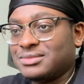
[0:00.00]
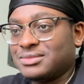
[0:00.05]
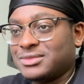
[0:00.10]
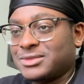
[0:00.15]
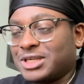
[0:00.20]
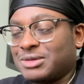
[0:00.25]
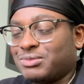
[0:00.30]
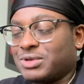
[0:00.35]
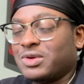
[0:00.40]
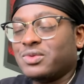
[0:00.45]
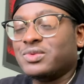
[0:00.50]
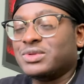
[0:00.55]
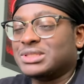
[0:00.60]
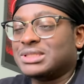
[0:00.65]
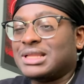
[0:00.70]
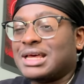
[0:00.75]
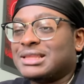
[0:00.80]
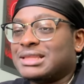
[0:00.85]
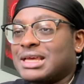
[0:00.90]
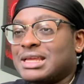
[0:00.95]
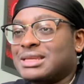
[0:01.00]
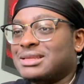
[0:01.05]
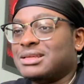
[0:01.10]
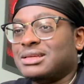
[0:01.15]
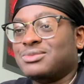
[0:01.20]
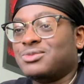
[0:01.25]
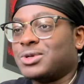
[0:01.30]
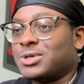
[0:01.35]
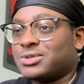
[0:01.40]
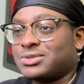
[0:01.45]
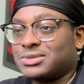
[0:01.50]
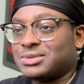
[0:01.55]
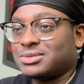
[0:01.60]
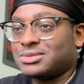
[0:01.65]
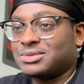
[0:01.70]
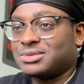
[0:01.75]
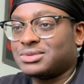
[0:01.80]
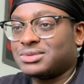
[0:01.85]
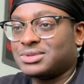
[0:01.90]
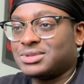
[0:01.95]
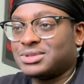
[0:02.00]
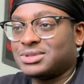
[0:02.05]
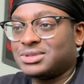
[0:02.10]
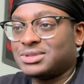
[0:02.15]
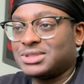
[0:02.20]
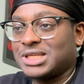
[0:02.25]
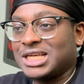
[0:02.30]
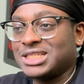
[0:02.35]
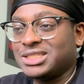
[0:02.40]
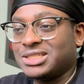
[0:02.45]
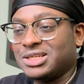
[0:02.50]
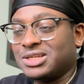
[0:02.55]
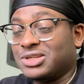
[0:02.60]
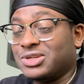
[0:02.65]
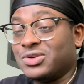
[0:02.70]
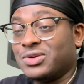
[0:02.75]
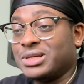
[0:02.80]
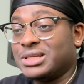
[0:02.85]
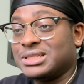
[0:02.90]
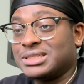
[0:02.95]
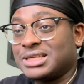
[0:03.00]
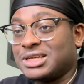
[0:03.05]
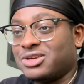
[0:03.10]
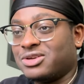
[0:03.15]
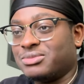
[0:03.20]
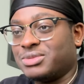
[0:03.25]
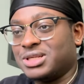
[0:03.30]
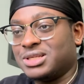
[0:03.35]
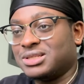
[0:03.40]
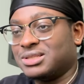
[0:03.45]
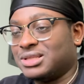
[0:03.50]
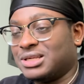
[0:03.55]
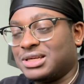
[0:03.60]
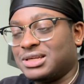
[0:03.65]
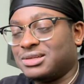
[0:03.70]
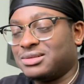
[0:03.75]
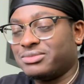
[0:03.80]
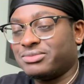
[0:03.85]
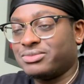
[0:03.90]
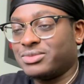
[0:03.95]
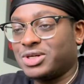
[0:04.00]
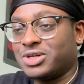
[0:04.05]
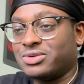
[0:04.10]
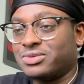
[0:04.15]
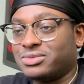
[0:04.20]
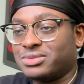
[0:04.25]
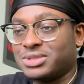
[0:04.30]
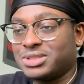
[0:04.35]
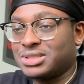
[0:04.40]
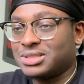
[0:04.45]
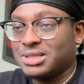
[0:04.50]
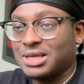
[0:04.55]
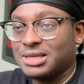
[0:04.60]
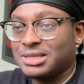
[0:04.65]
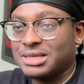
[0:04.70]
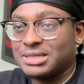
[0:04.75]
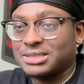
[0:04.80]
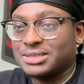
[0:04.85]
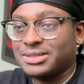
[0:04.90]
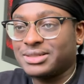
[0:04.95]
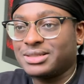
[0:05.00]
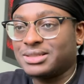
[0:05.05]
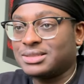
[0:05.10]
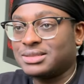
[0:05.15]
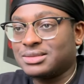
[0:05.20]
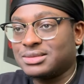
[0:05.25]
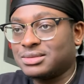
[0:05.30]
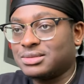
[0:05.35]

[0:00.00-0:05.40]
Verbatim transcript: Like, bro, it's not that deep, bro. Tatsuya annoying as hell, but like, bro, it's not that serious.